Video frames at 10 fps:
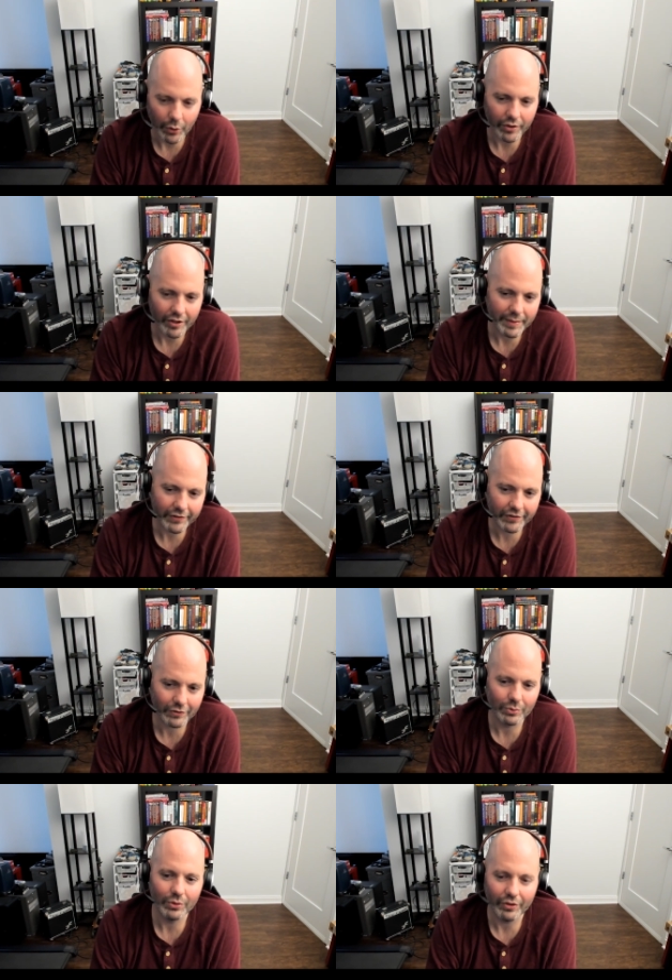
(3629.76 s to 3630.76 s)
go to the
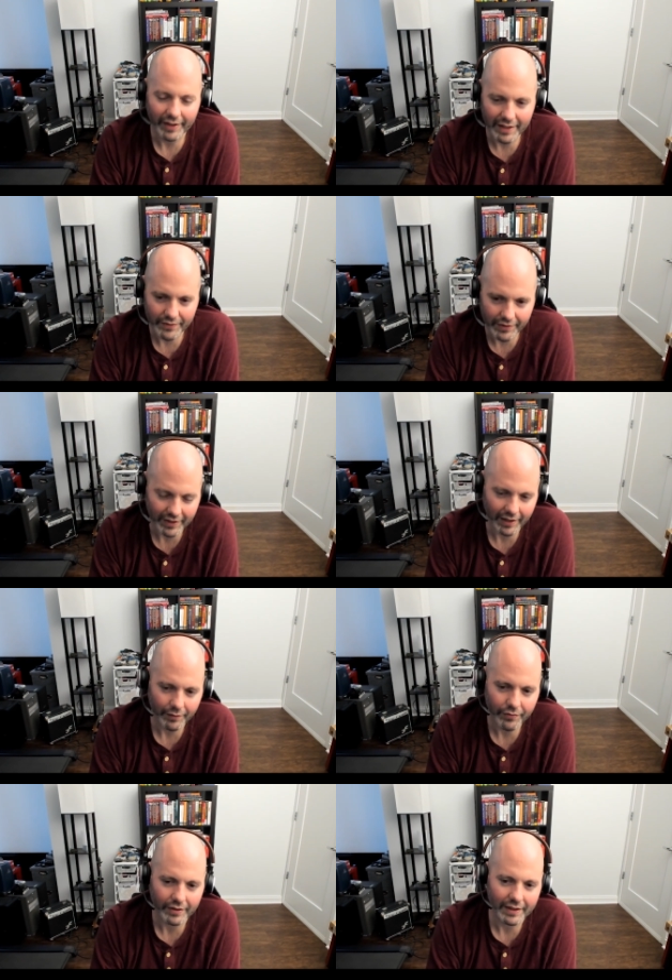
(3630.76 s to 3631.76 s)
best school or any of this
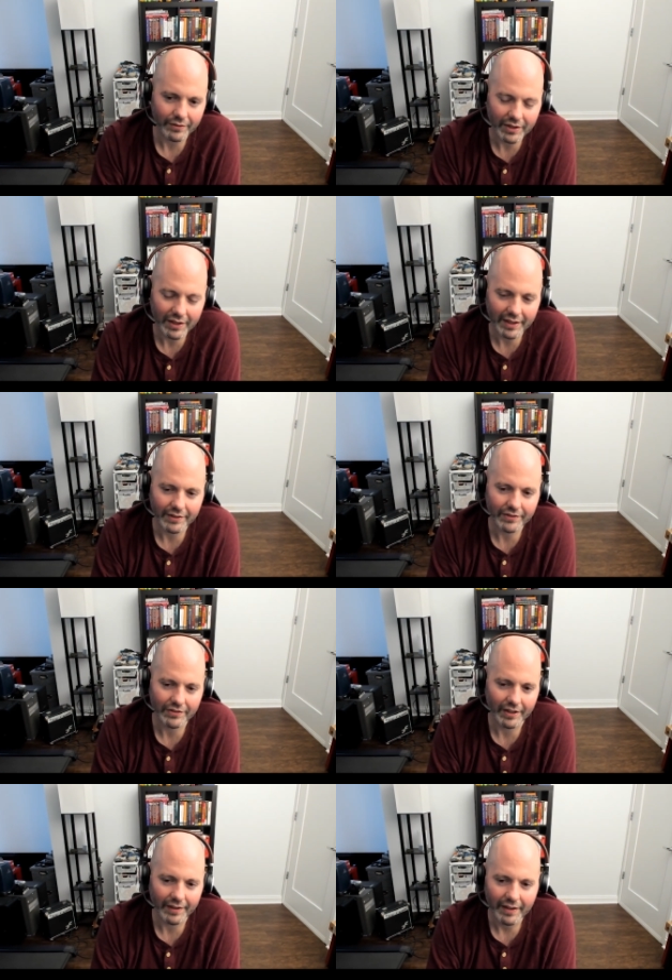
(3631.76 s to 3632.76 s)
kind of thing. It really
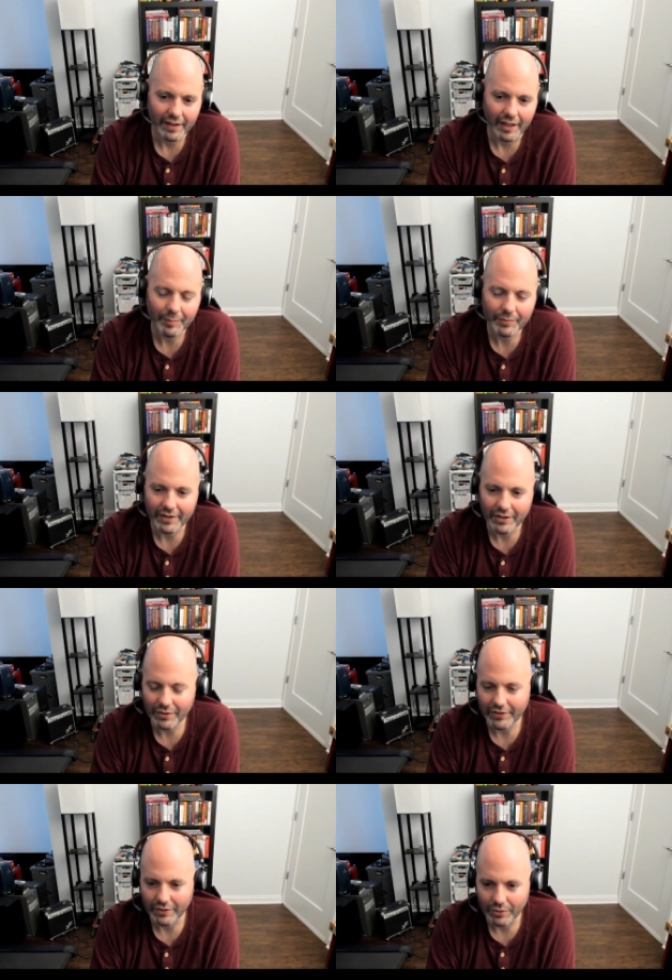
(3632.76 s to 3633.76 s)
is up to
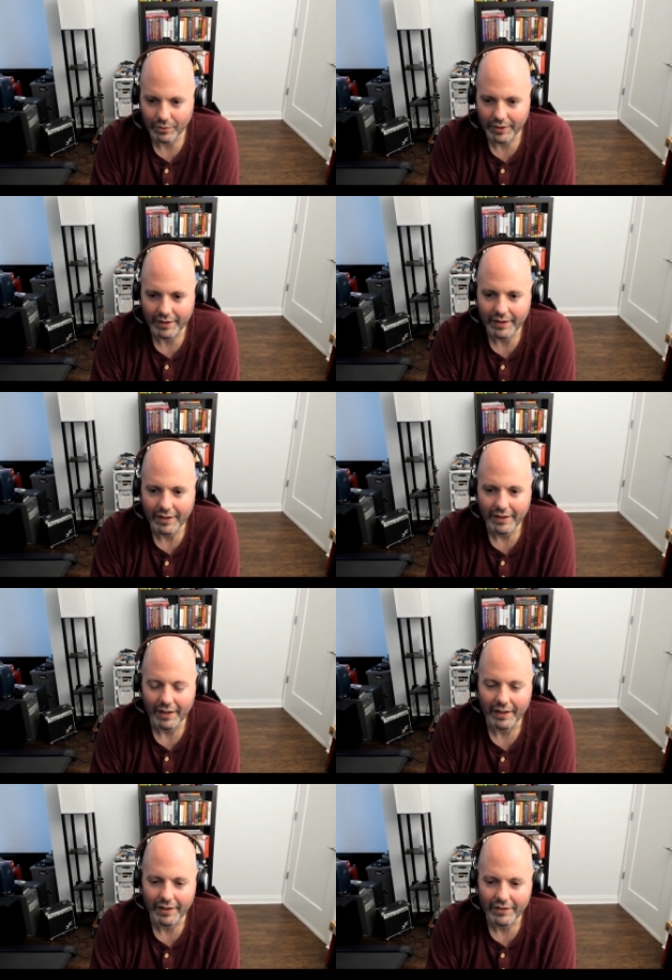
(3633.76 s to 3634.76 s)
you to
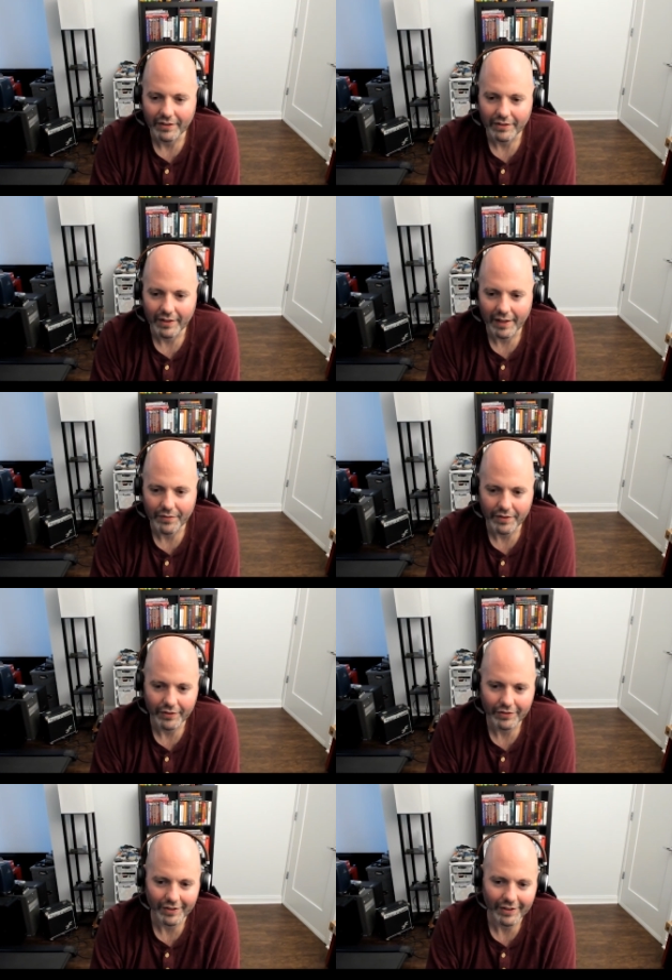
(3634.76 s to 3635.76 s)

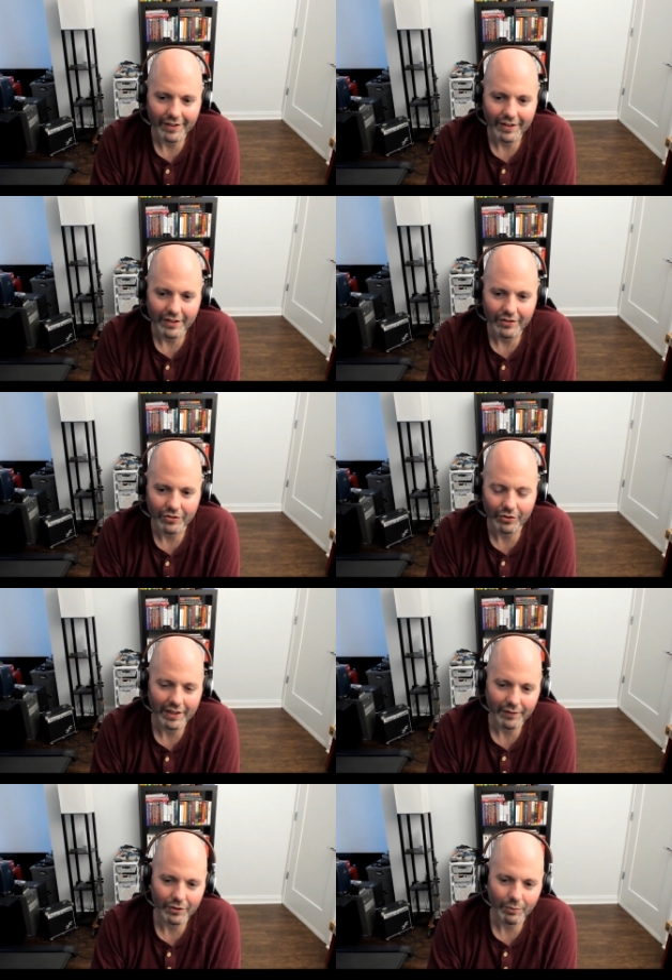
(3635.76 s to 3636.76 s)
have this
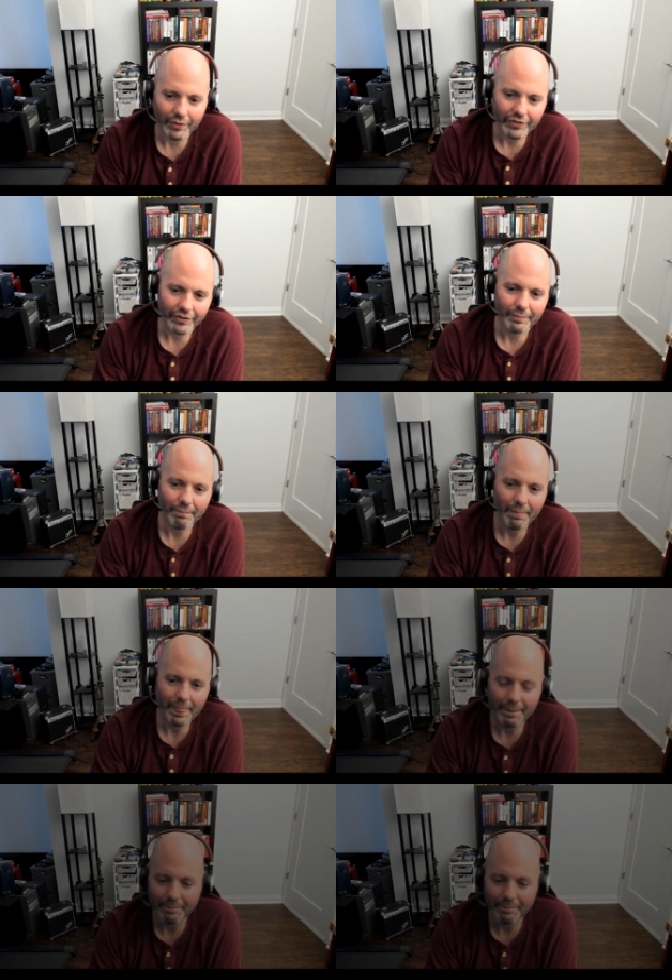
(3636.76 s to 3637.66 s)
journey if you want to.